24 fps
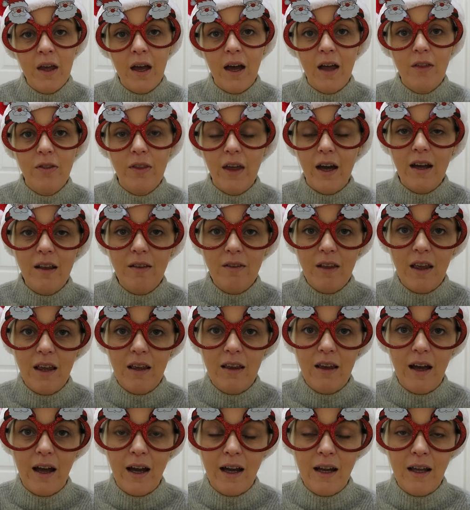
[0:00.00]
And that is
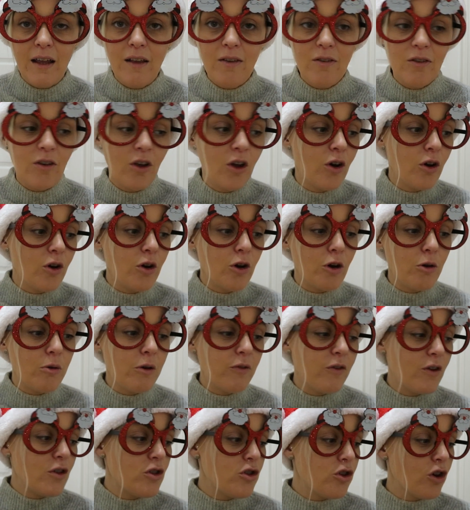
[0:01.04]
it, guys. Hope
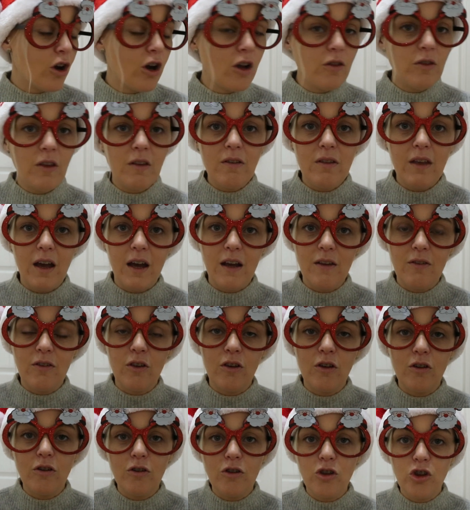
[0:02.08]
you've enjoyed this nice
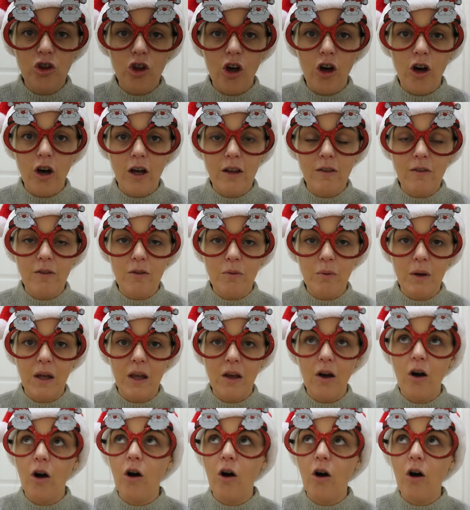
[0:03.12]
little short and sweet